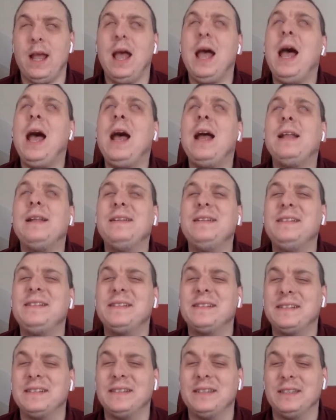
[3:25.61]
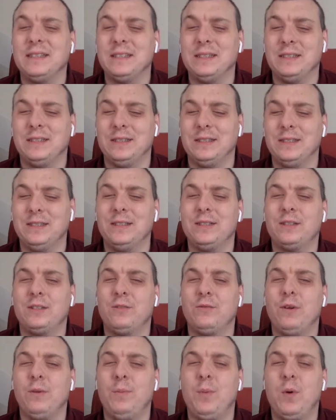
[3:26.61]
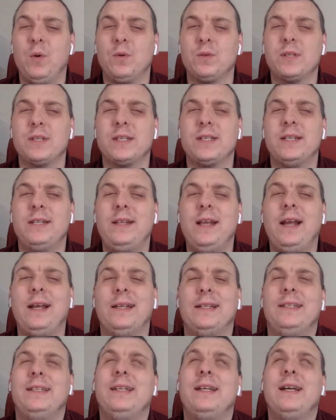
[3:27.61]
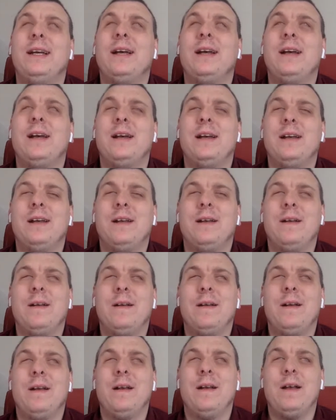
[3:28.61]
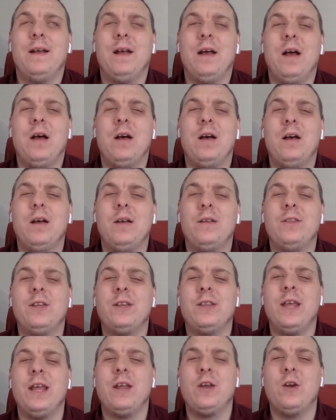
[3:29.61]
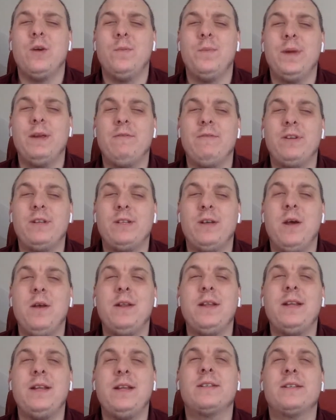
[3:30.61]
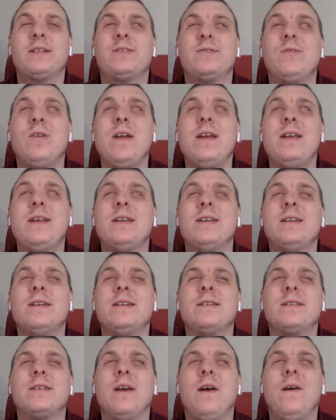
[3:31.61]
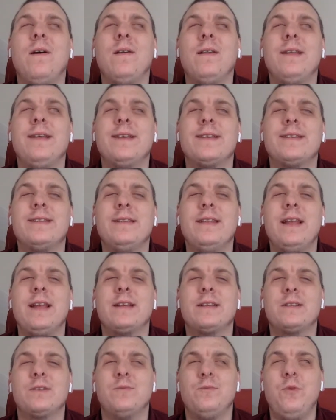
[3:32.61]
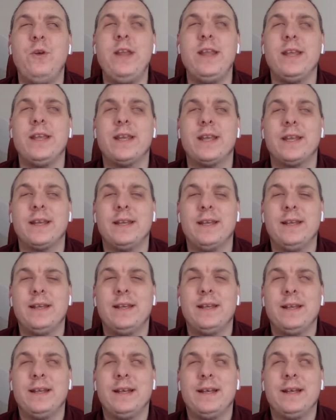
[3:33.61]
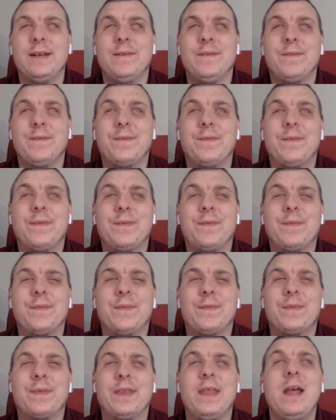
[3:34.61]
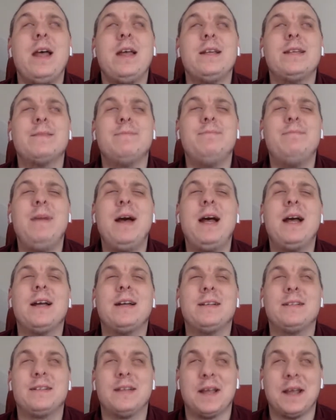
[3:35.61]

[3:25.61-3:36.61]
And the reports today that they could be returning to training as early as next week. That is mad.